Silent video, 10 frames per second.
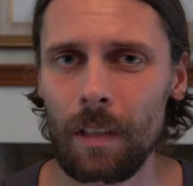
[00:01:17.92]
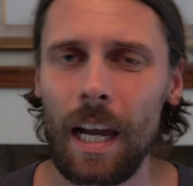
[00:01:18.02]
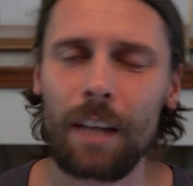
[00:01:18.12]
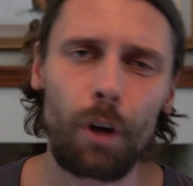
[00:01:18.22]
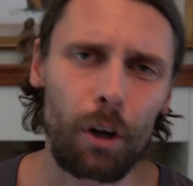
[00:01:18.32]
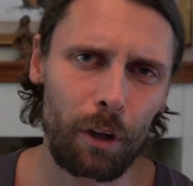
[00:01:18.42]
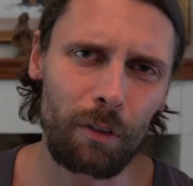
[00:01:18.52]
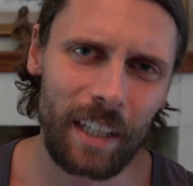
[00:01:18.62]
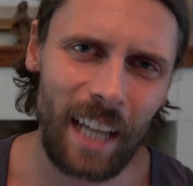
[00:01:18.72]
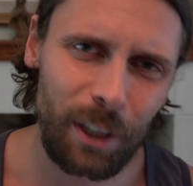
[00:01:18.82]
and not
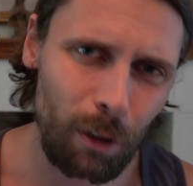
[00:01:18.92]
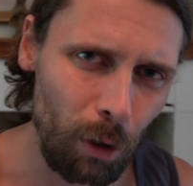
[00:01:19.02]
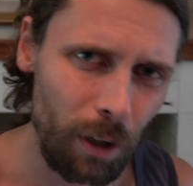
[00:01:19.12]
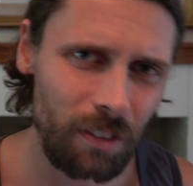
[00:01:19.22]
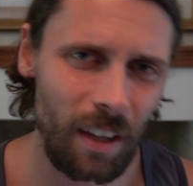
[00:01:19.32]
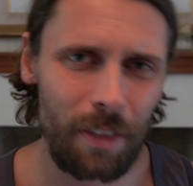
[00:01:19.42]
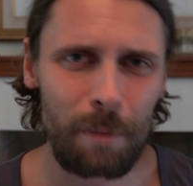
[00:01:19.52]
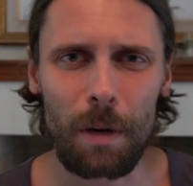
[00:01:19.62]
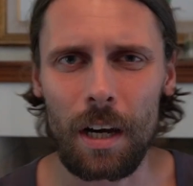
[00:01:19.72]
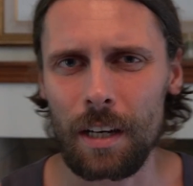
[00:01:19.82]
only can you learn
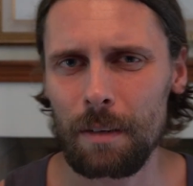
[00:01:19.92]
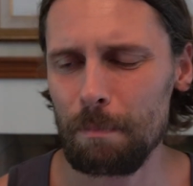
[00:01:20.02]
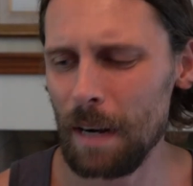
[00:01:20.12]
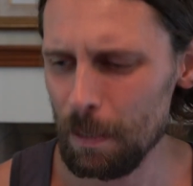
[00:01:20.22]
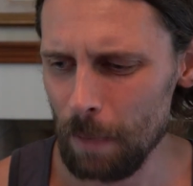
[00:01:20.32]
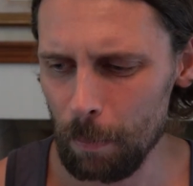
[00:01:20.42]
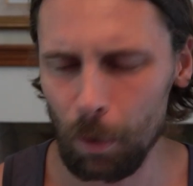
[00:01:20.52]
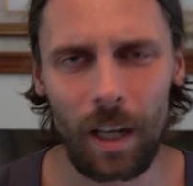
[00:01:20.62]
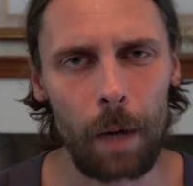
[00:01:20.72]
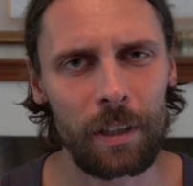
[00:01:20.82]
something, but many people
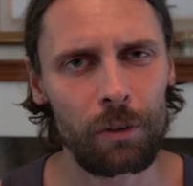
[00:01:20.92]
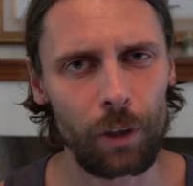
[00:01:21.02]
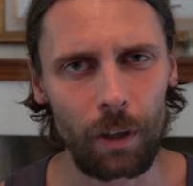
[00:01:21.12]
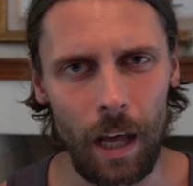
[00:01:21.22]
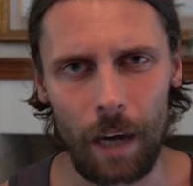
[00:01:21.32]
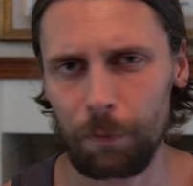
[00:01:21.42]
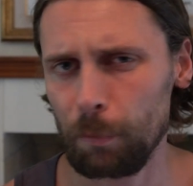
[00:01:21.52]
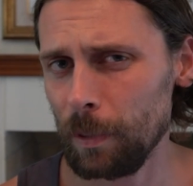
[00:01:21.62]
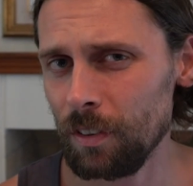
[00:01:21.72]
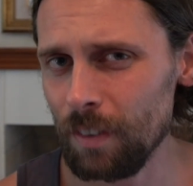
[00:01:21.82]
come into your life
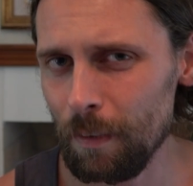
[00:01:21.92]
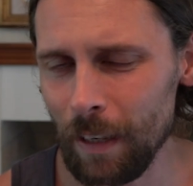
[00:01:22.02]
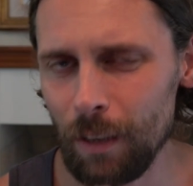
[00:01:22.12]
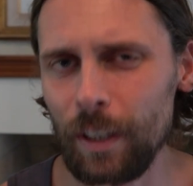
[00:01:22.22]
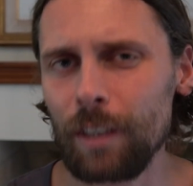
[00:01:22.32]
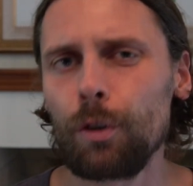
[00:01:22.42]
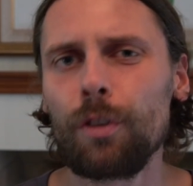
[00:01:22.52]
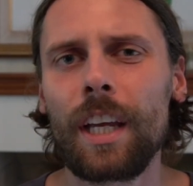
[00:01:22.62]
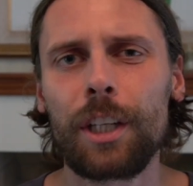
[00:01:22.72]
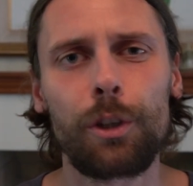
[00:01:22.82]
specifically to
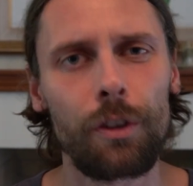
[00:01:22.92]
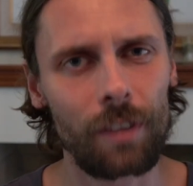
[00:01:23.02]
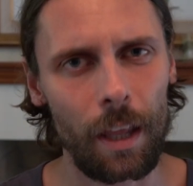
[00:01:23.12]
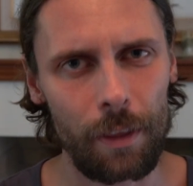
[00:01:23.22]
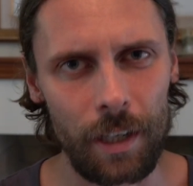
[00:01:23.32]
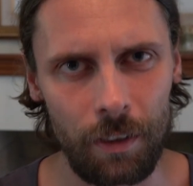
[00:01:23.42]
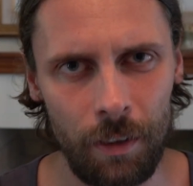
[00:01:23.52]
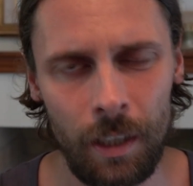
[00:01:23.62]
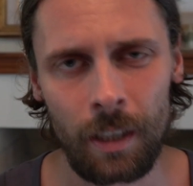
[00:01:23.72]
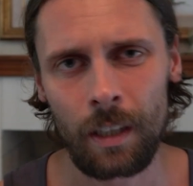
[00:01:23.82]
teach you something.
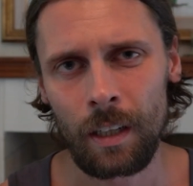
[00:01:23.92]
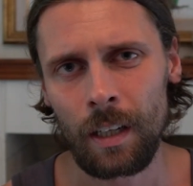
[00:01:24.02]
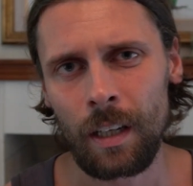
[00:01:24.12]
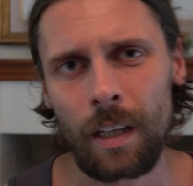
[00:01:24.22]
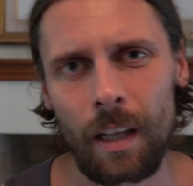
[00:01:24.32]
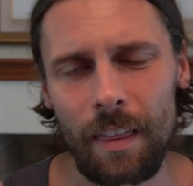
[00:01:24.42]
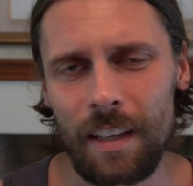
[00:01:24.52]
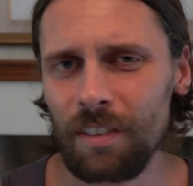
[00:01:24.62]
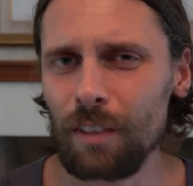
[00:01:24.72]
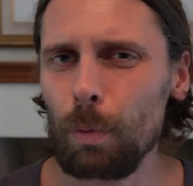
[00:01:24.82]

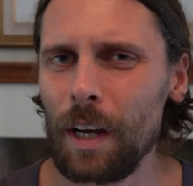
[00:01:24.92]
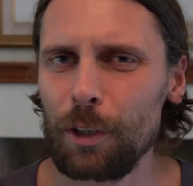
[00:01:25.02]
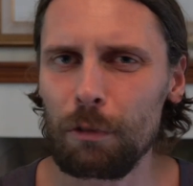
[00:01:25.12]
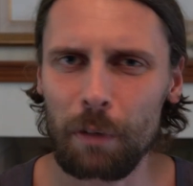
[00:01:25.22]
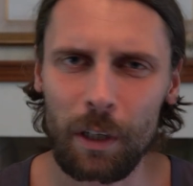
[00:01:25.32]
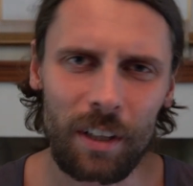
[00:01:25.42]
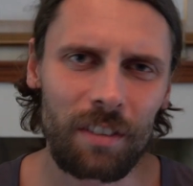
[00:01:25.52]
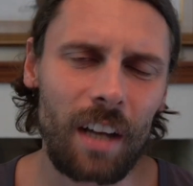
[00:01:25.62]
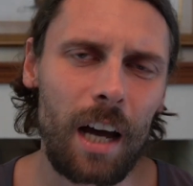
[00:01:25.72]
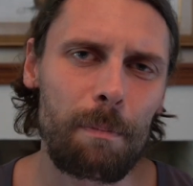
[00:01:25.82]
This is when you really
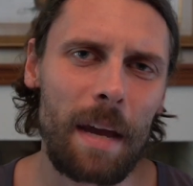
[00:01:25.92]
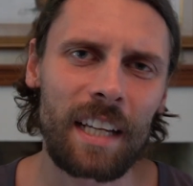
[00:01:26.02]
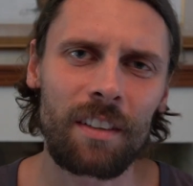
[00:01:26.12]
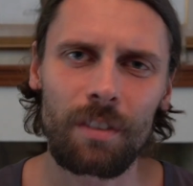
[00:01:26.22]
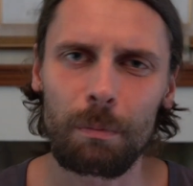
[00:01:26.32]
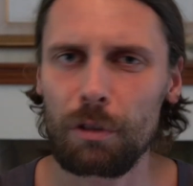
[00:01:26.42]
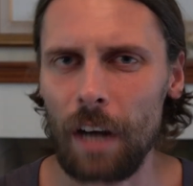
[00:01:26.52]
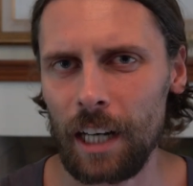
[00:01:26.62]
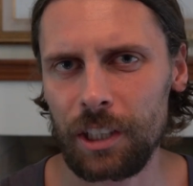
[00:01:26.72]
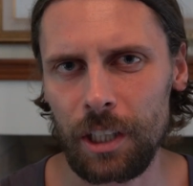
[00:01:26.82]
start making some
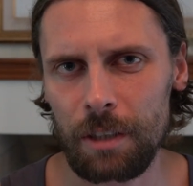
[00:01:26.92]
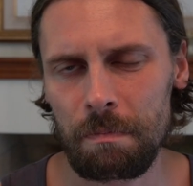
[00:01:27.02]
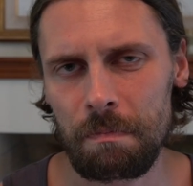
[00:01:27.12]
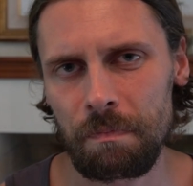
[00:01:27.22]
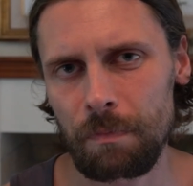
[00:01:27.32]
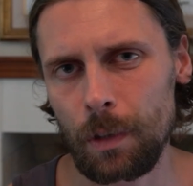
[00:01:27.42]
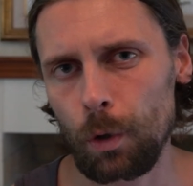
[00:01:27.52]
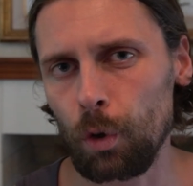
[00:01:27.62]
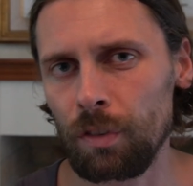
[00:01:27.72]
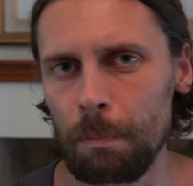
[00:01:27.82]
traction
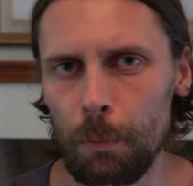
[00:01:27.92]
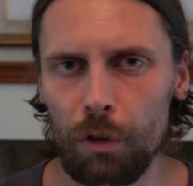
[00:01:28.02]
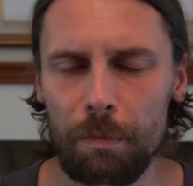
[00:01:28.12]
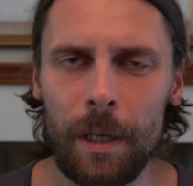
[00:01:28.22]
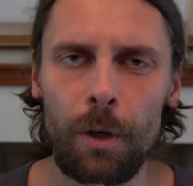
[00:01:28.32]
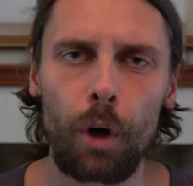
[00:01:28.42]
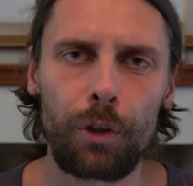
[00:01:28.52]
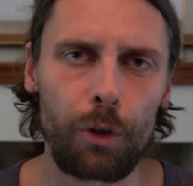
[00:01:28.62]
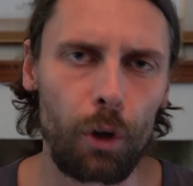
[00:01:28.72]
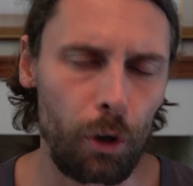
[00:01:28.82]
or some movement
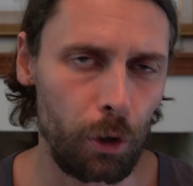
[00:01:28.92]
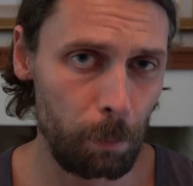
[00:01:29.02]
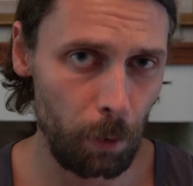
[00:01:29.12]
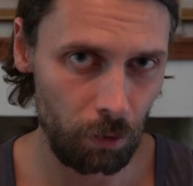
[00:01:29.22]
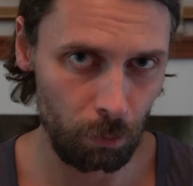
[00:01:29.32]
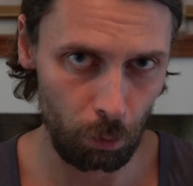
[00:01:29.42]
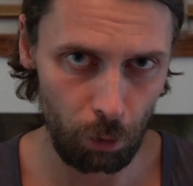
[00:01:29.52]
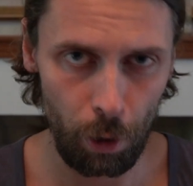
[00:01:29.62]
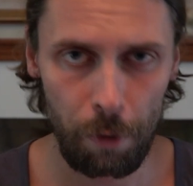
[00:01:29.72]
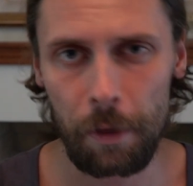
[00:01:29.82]
on your own personal
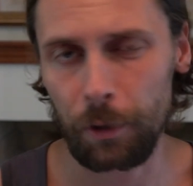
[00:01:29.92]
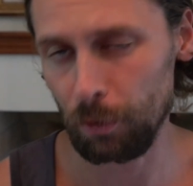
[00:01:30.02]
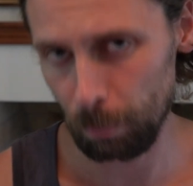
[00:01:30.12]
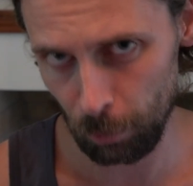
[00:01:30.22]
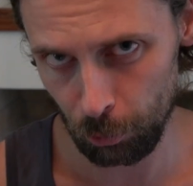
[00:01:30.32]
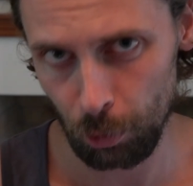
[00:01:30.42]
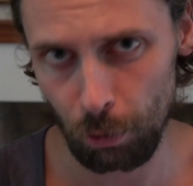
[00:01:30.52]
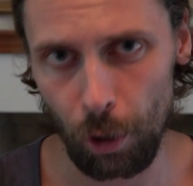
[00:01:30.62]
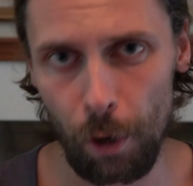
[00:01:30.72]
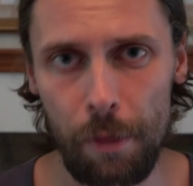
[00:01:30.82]
growth and your spiritual
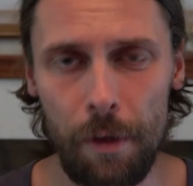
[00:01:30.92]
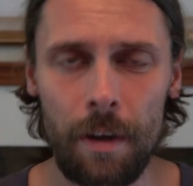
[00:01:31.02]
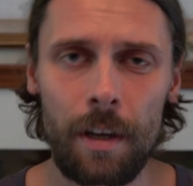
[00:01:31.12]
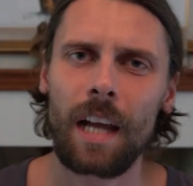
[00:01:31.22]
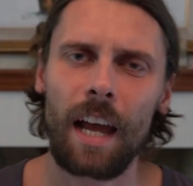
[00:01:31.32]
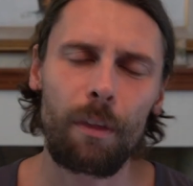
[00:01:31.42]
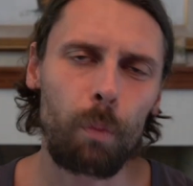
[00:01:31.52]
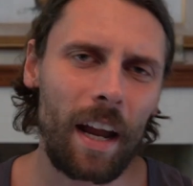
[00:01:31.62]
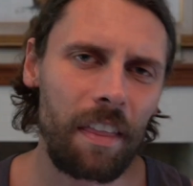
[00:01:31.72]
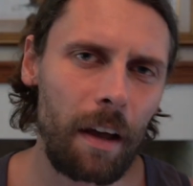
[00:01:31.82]
growth. And the
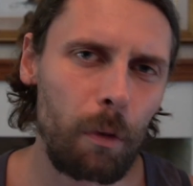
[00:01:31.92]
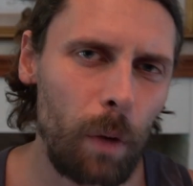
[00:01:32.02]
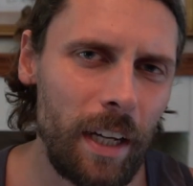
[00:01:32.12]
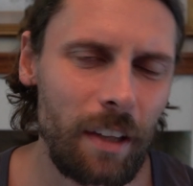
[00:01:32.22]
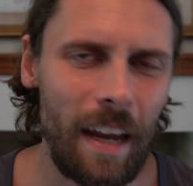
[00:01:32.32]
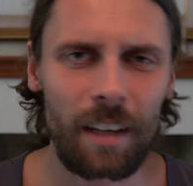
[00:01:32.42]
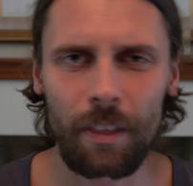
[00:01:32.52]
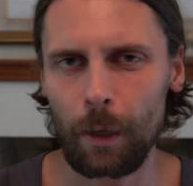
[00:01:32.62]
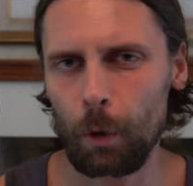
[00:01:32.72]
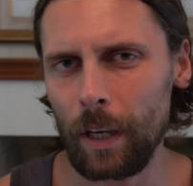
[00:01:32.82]
way that we take
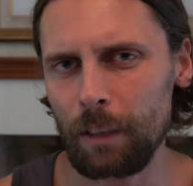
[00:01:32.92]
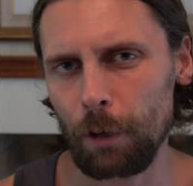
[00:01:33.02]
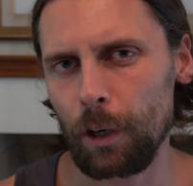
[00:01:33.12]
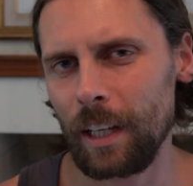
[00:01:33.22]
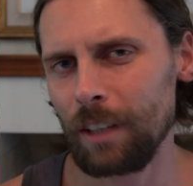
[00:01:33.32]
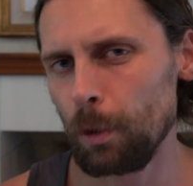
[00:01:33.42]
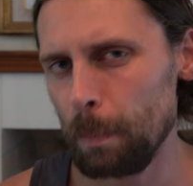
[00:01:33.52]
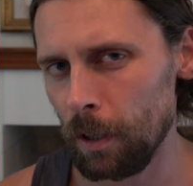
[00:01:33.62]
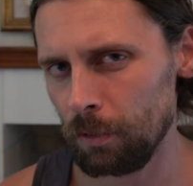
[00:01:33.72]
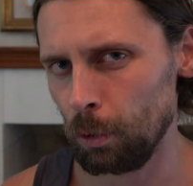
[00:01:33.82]
the quick road into
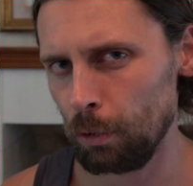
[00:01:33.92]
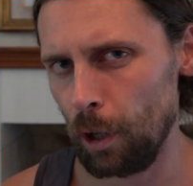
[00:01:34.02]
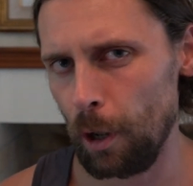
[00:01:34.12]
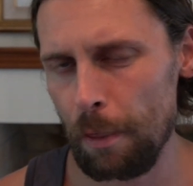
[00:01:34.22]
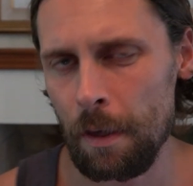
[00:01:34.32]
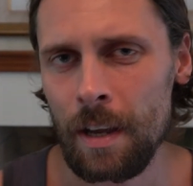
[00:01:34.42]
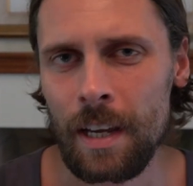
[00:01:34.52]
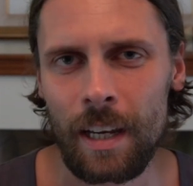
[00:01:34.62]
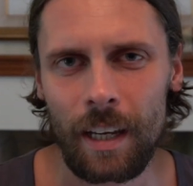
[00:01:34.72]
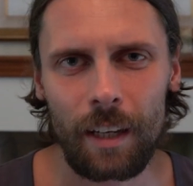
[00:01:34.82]
personal growth
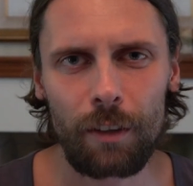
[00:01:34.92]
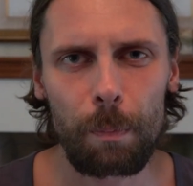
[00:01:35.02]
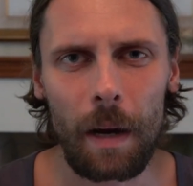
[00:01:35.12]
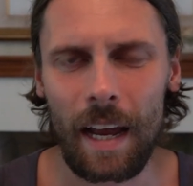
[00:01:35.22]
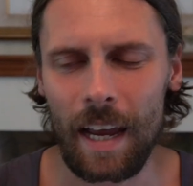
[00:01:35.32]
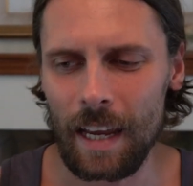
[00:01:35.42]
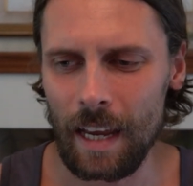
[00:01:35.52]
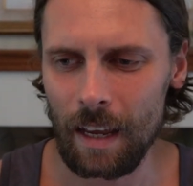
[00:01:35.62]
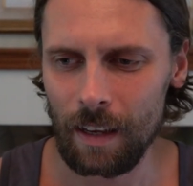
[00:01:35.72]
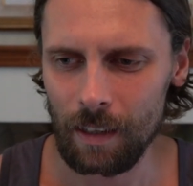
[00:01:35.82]
is
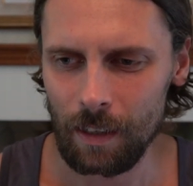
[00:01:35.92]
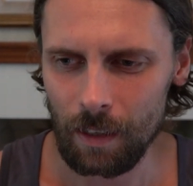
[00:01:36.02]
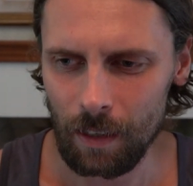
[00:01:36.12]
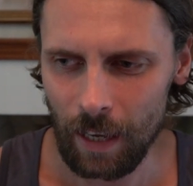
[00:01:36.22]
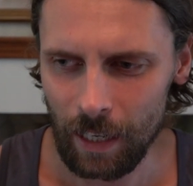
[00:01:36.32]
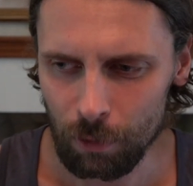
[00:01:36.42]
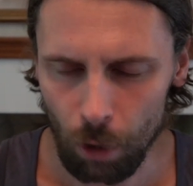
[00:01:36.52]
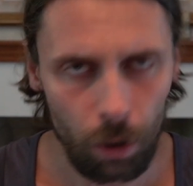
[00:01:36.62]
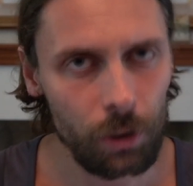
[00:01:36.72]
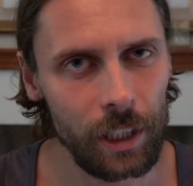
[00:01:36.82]
by
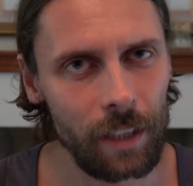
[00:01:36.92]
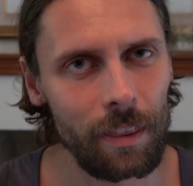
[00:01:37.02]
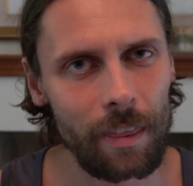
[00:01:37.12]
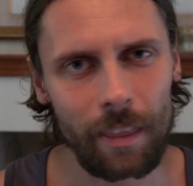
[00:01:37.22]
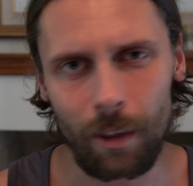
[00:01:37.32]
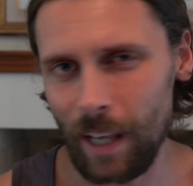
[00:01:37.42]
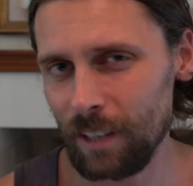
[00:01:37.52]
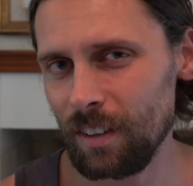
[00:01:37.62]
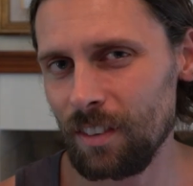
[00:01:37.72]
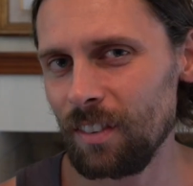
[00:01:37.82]
acknowledging the
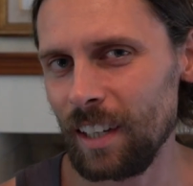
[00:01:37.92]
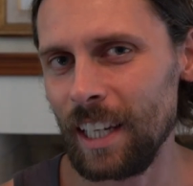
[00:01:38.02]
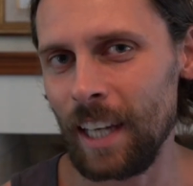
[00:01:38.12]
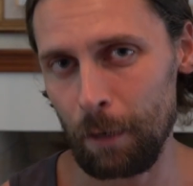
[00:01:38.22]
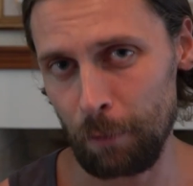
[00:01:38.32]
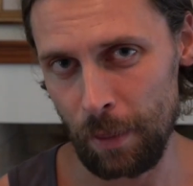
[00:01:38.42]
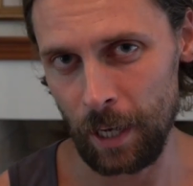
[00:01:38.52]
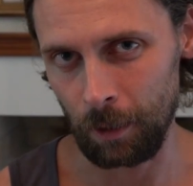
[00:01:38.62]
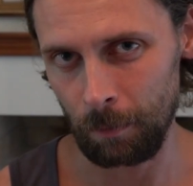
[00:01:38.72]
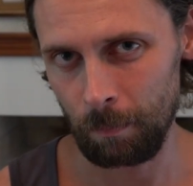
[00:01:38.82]
lessons in everything.